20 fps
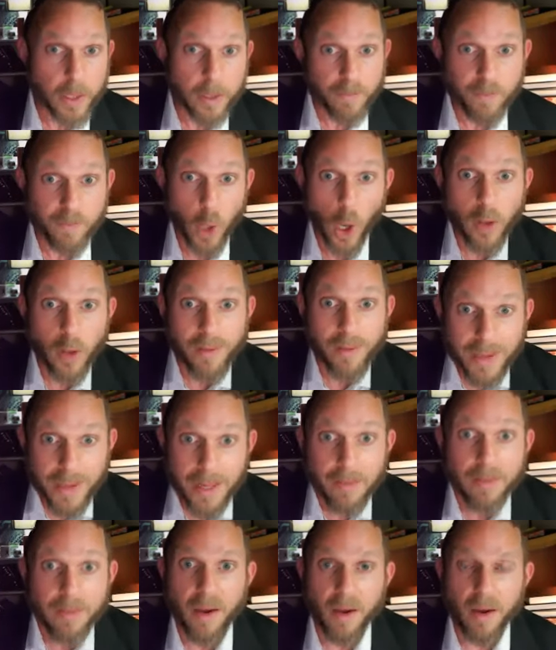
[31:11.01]
not
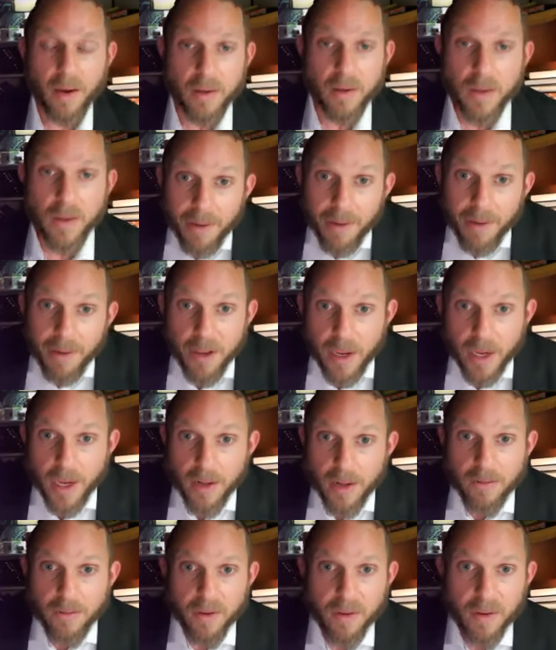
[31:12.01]
eating. You have to eat.